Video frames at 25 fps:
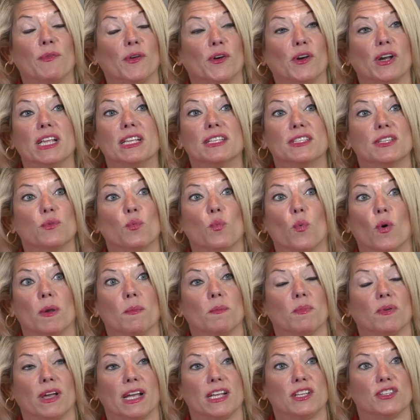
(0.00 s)
there isn't
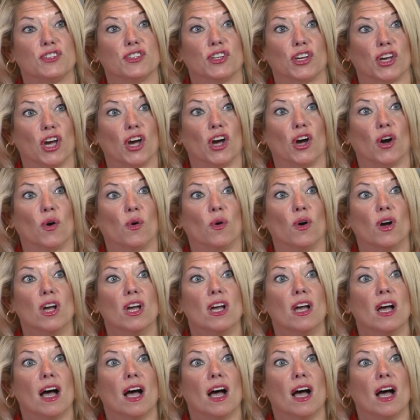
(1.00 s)
one place to go.